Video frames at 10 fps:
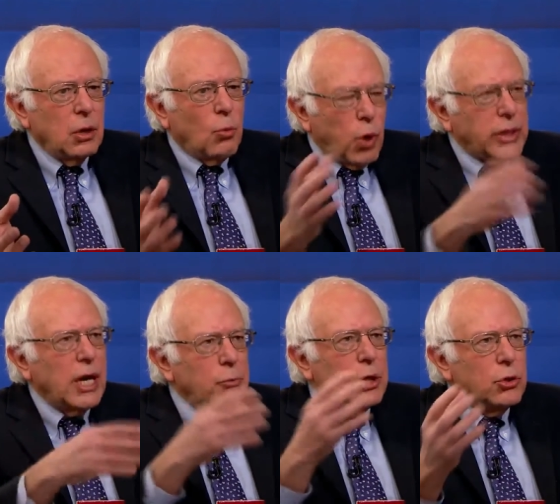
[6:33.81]
What
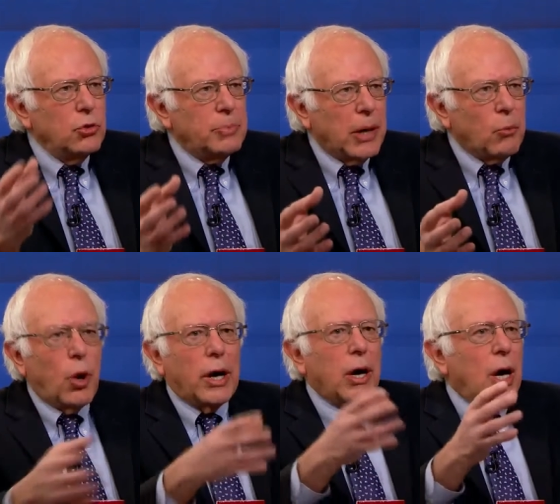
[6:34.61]
can we do about it?
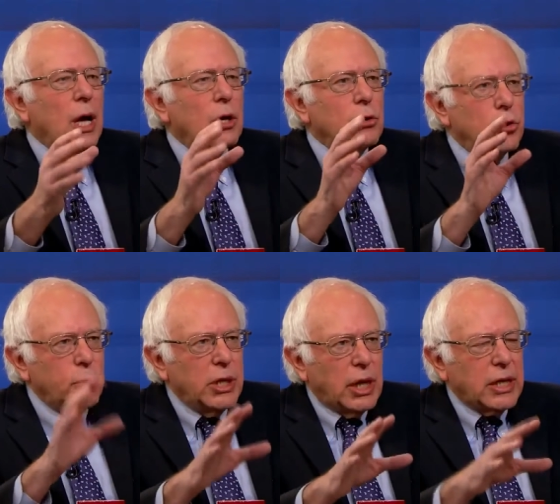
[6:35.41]
Why do
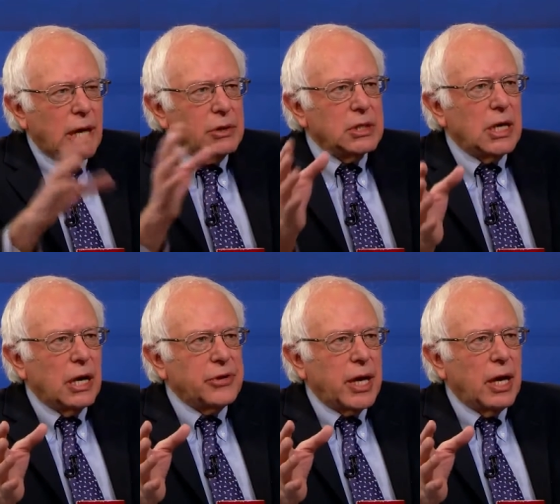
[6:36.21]
we not guarantee
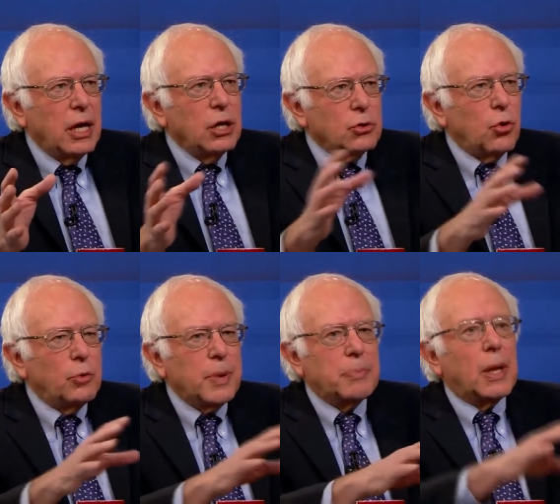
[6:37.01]
health care to
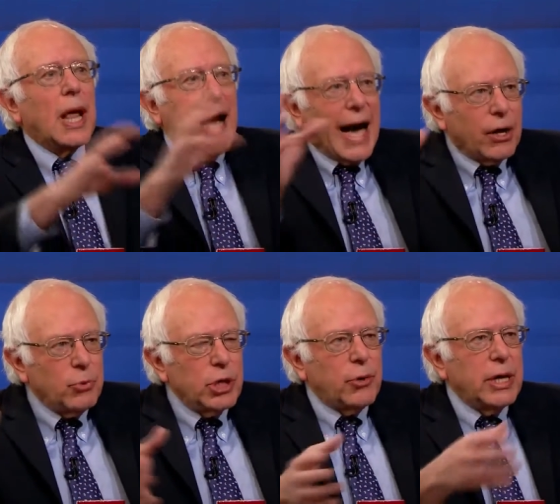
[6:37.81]
all people? How do
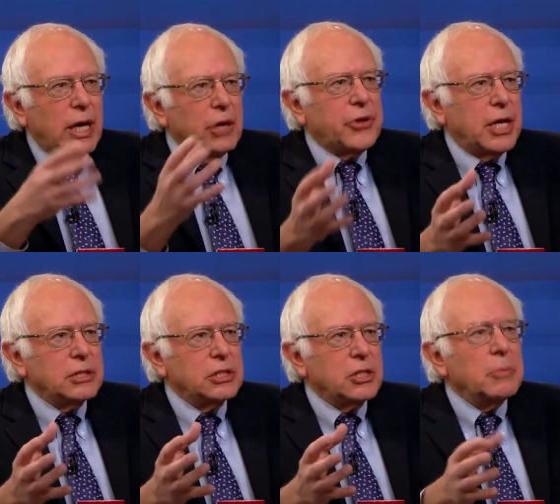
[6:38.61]
we create a health care
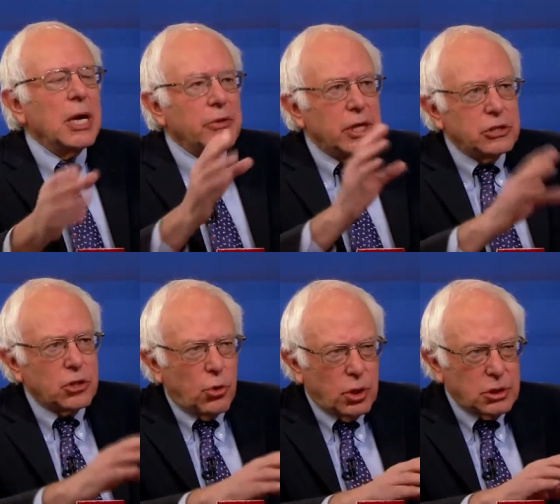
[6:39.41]
system that is
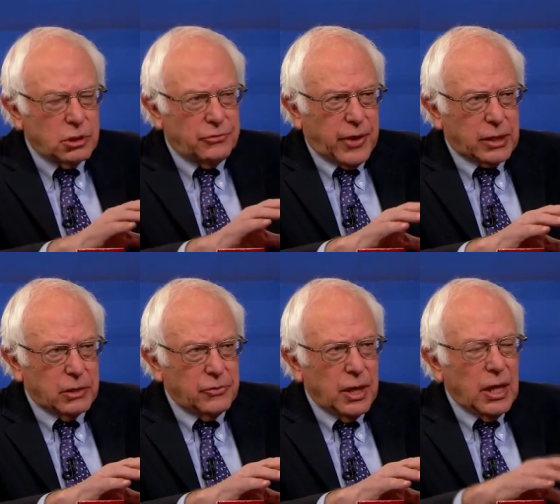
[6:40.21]
cost
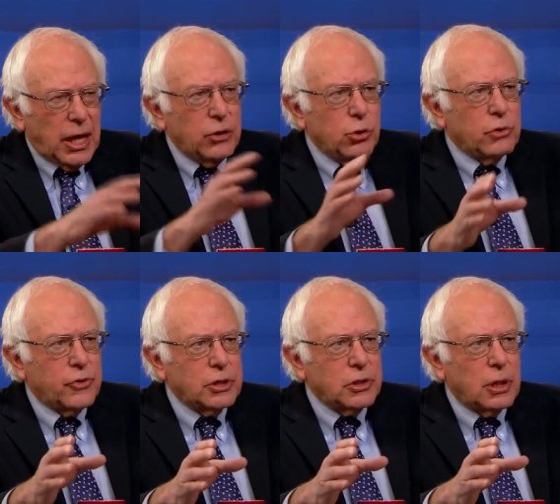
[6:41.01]
effective and
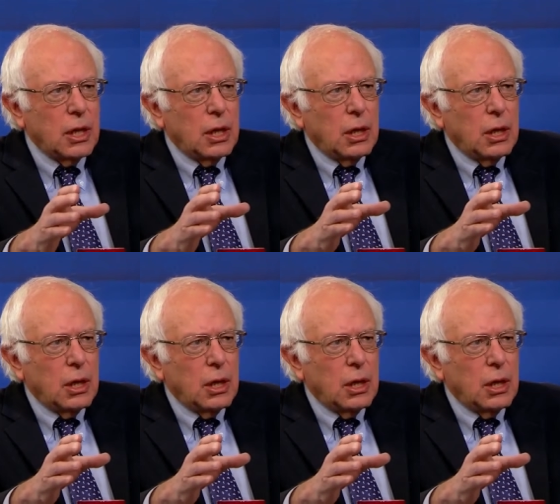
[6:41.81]
universal?